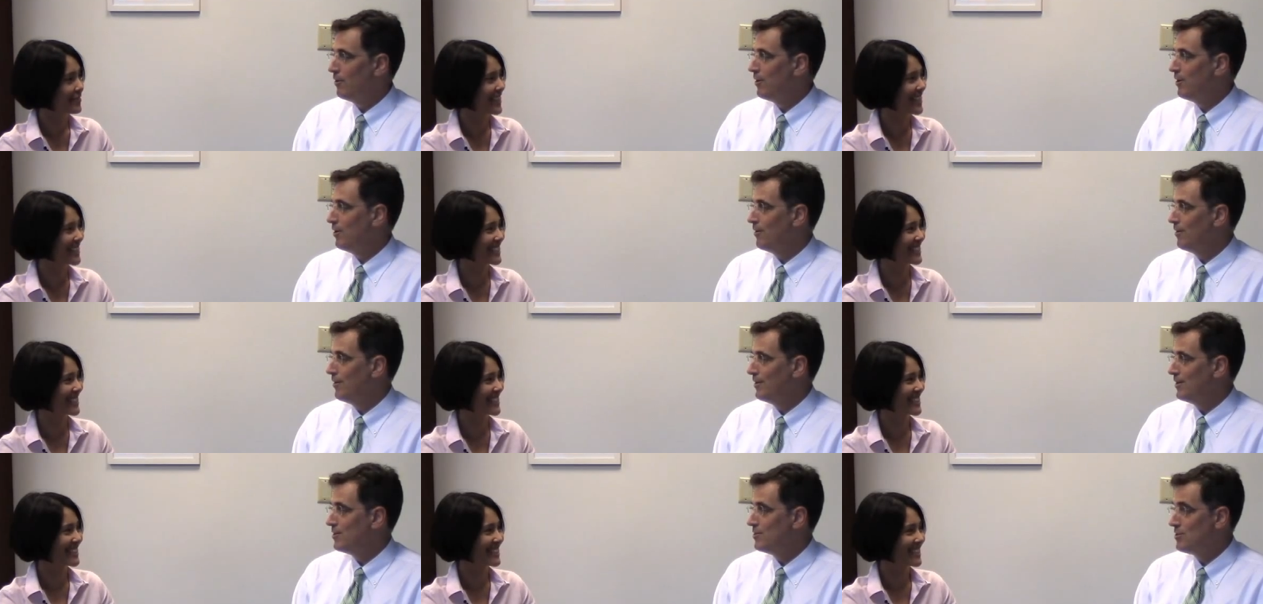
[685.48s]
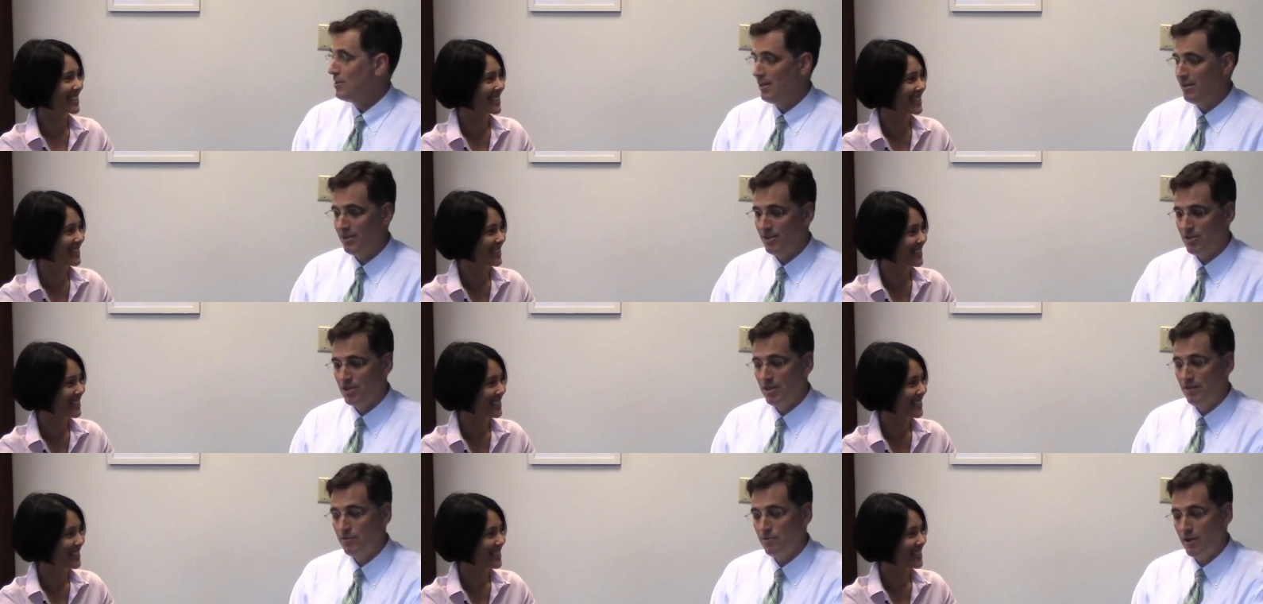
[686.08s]
Speaker 1: here in the in the
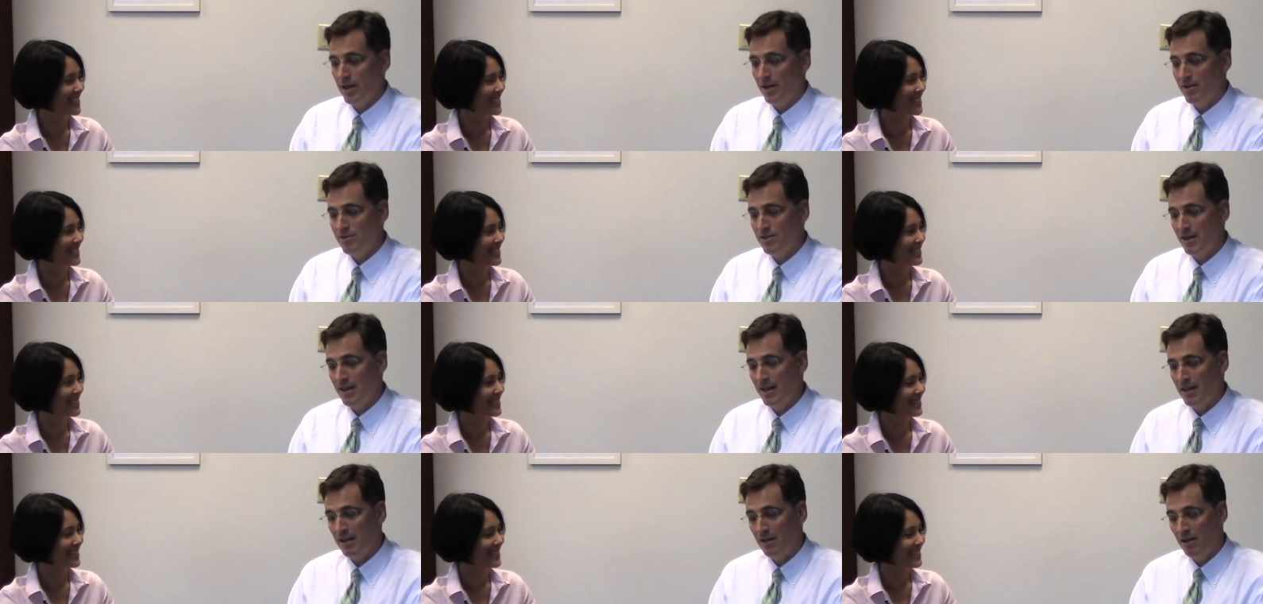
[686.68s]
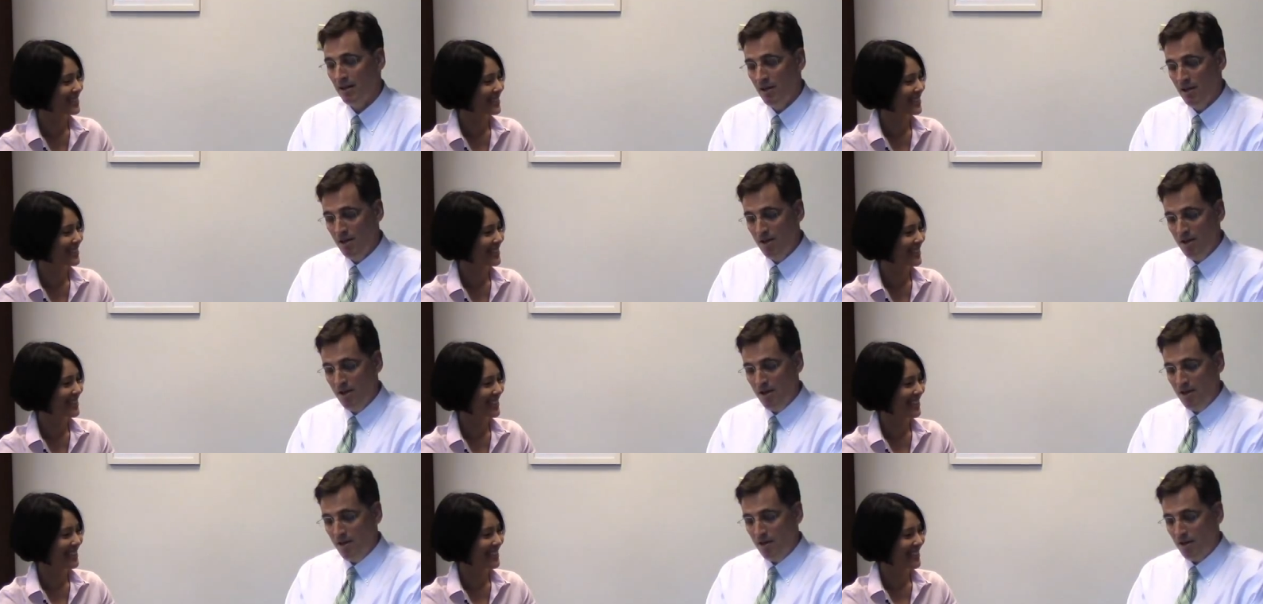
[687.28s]
Chiefs rounds and
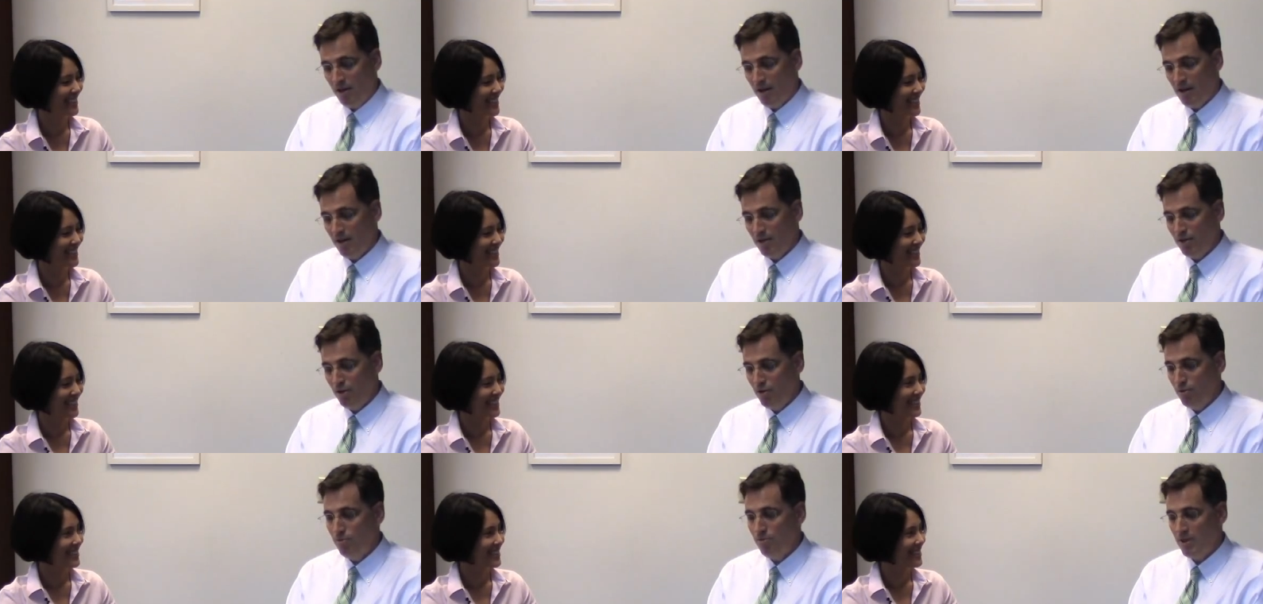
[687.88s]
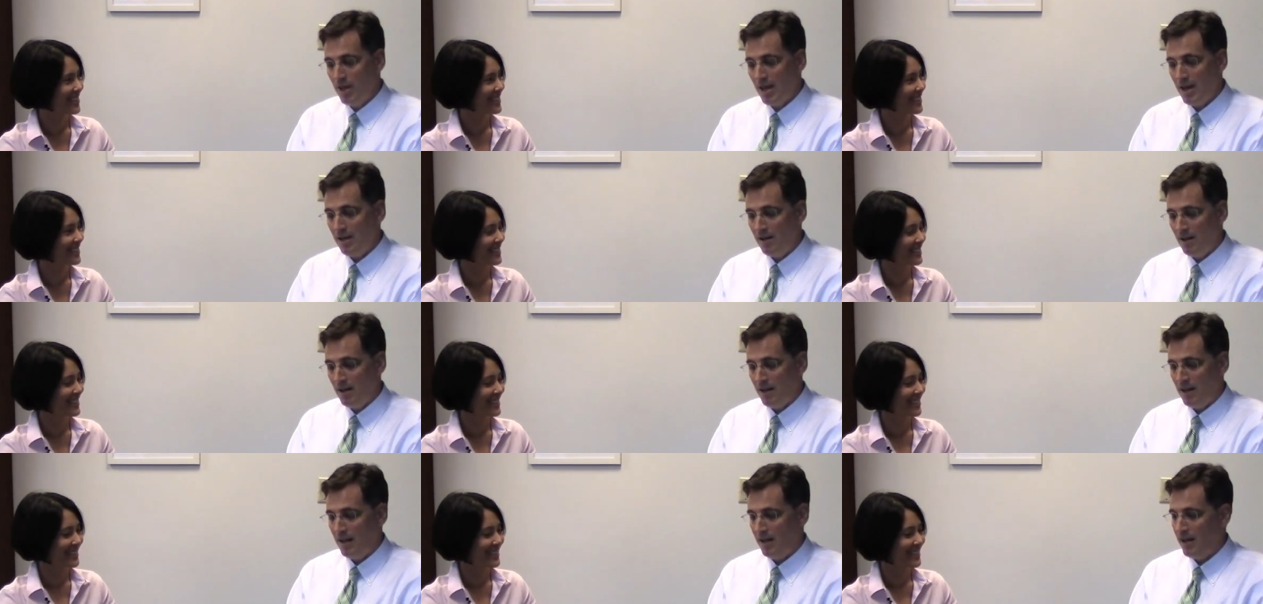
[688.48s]
uh, you get
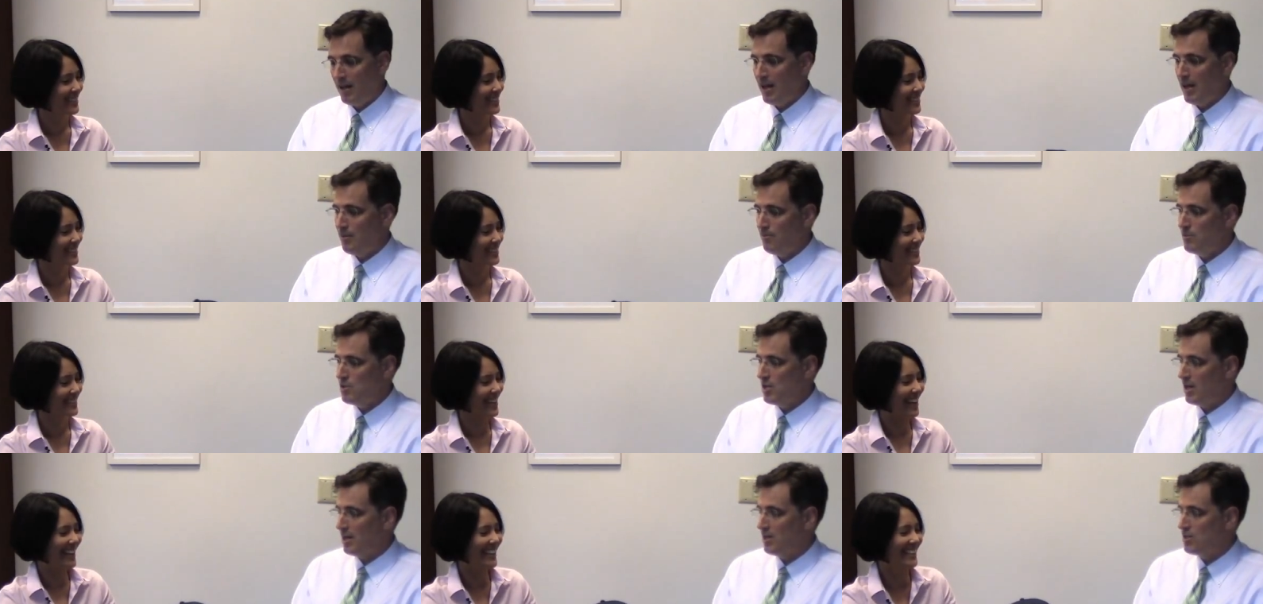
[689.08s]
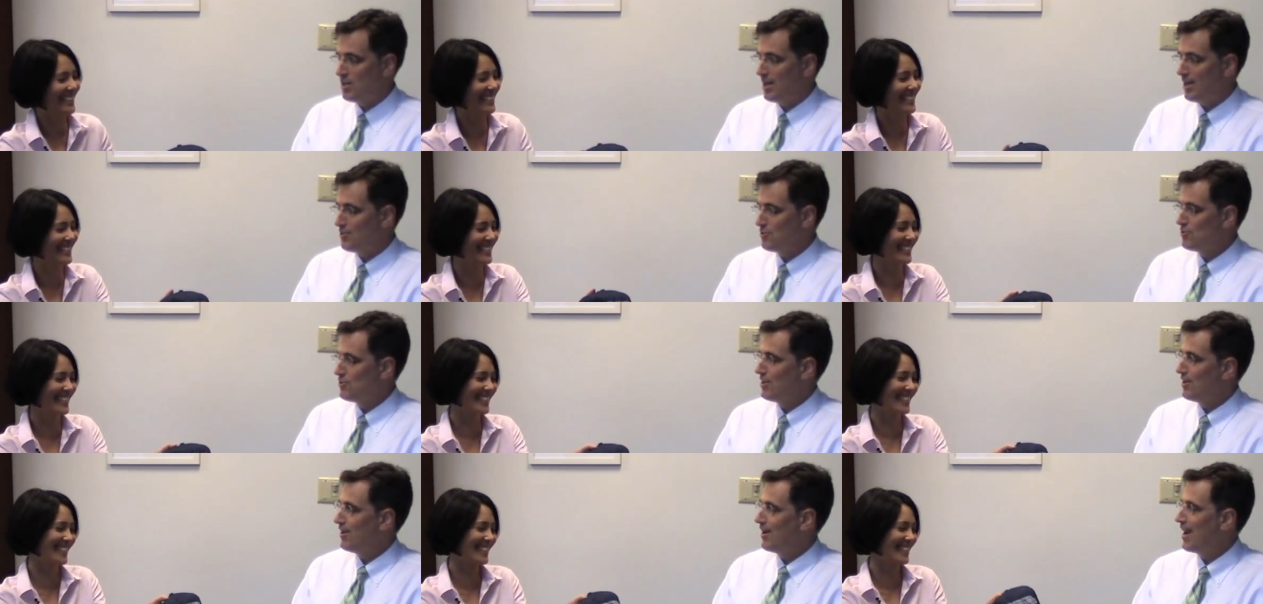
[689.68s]
an MGH Cancer
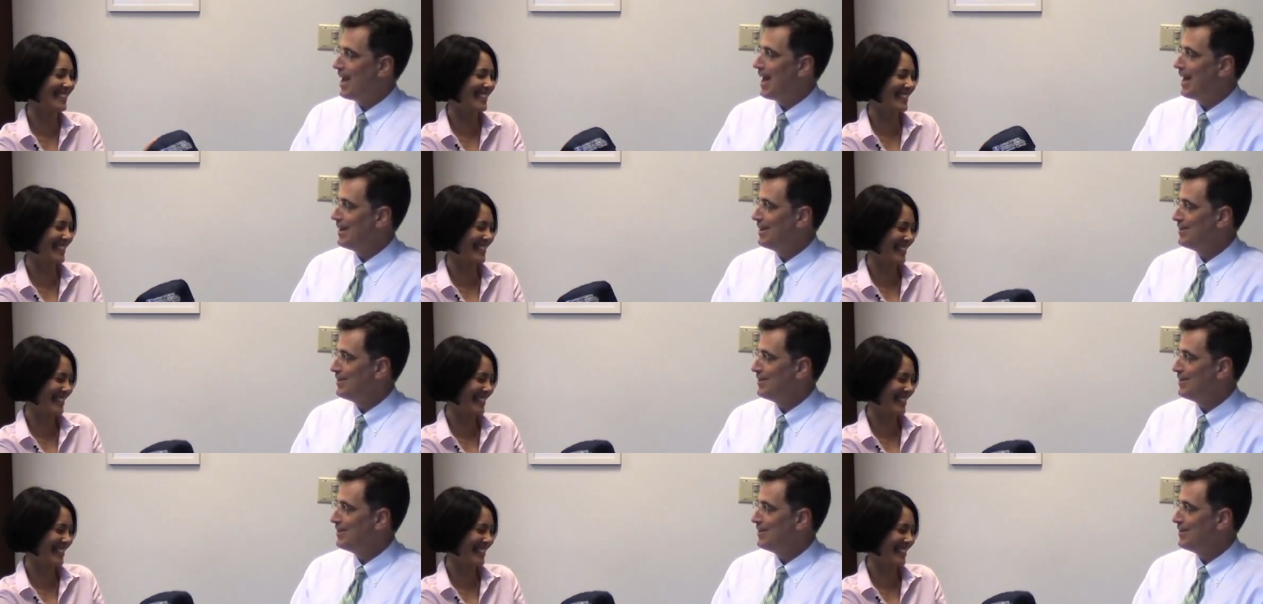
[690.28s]
Center hat.